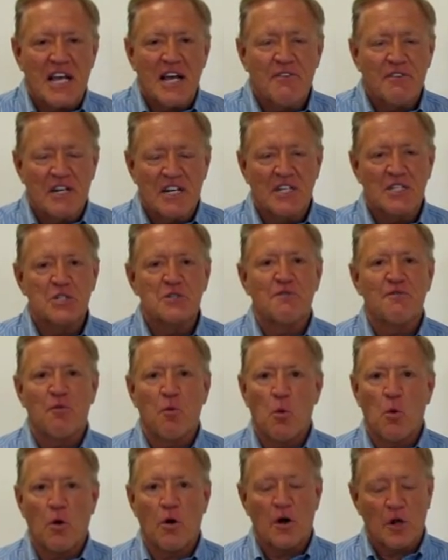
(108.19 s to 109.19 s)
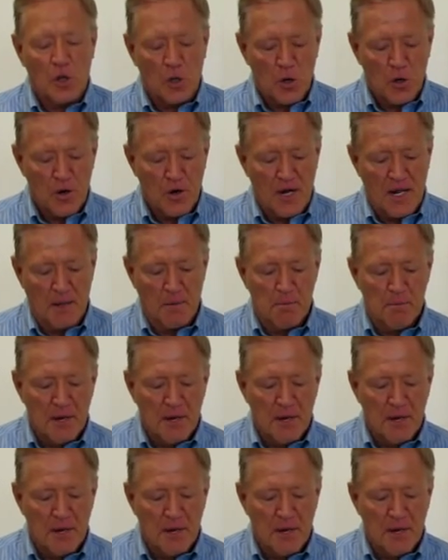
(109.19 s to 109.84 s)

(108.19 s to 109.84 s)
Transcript: evidence for learning.